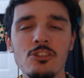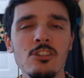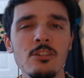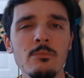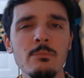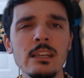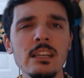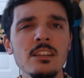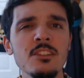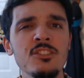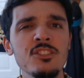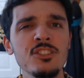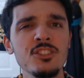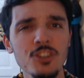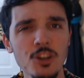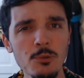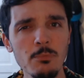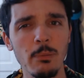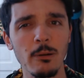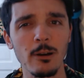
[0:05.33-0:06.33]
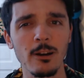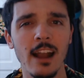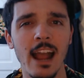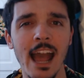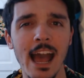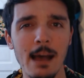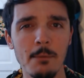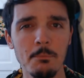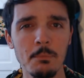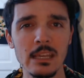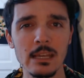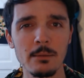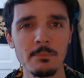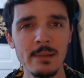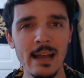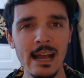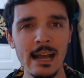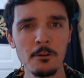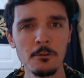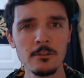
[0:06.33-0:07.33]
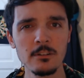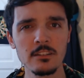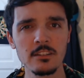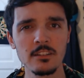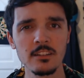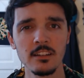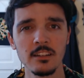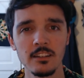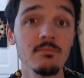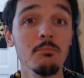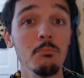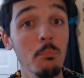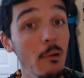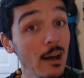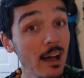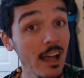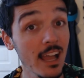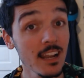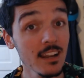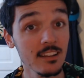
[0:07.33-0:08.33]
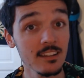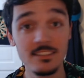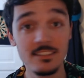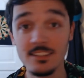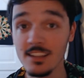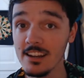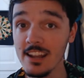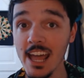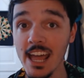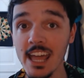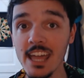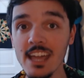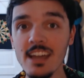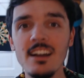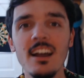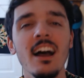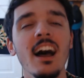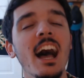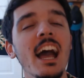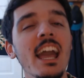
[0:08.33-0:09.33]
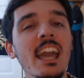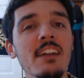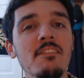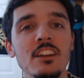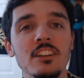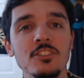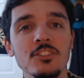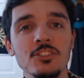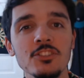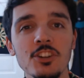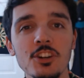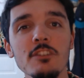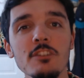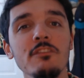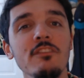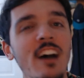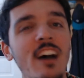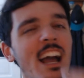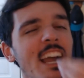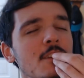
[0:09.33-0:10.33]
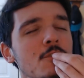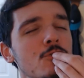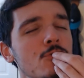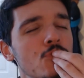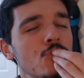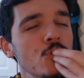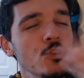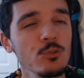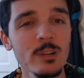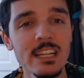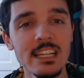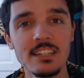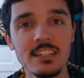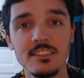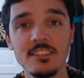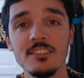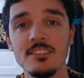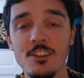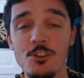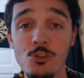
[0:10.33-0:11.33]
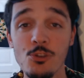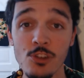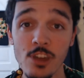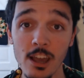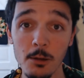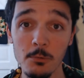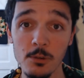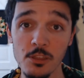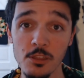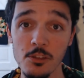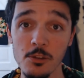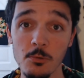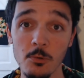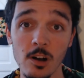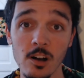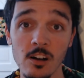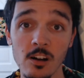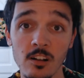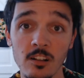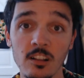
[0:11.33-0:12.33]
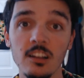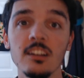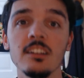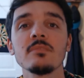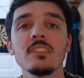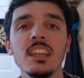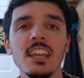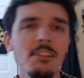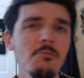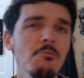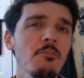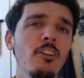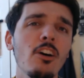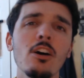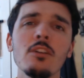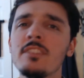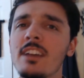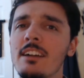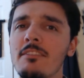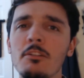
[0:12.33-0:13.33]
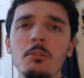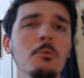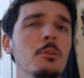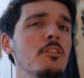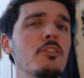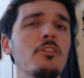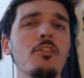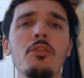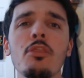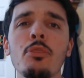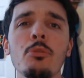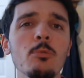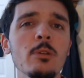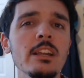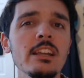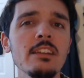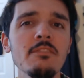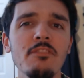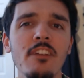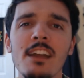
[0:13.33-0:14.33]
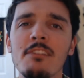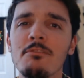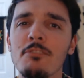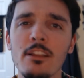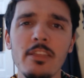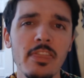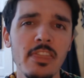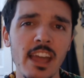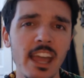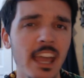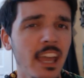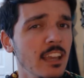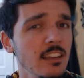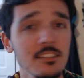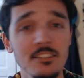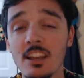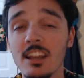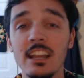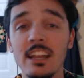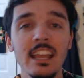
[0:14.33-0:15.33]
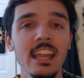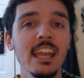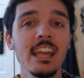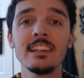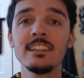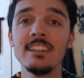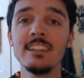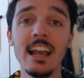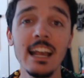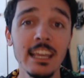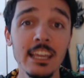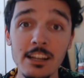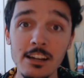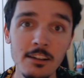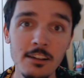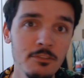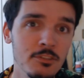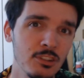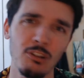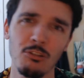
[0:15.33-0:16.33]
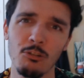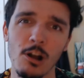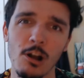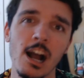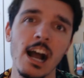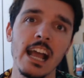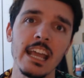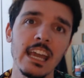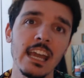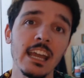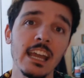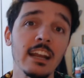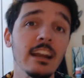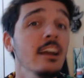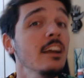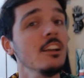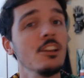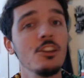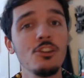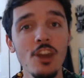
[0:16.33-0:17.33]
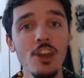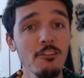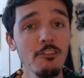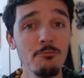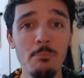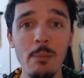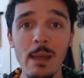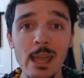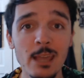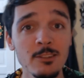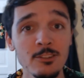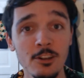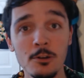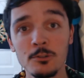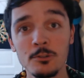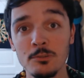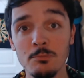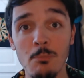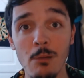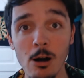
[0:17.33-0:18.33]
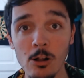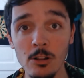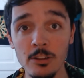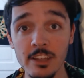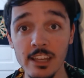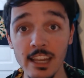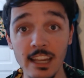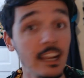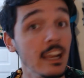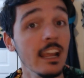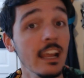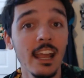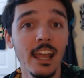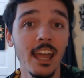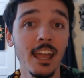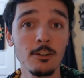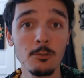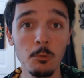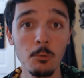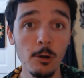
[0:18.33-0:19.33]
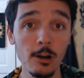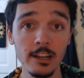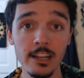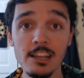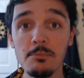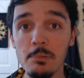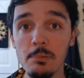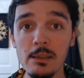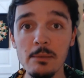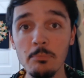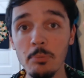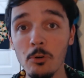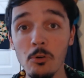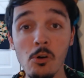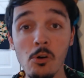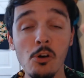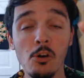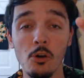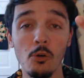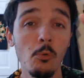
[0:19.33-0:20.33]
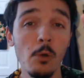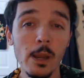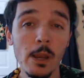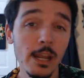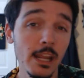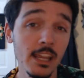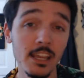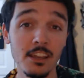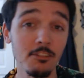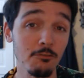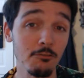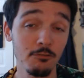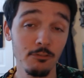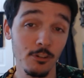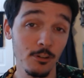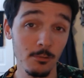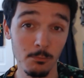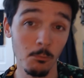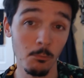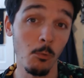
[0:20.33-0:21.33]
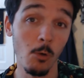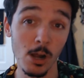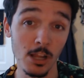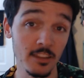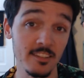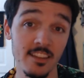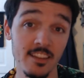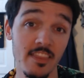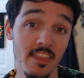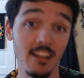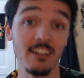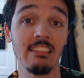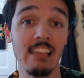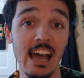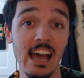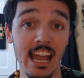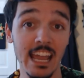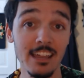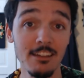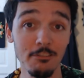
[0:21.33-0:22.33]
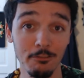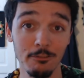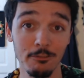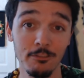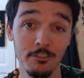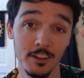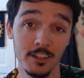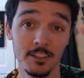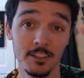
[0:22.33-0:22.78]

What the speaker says: to be super happy about. But today, I have a certified treat to share with you all. It involves everyone's three favorite things: executives crying, Jeff Bezos mauling, and working people winning for once in their life.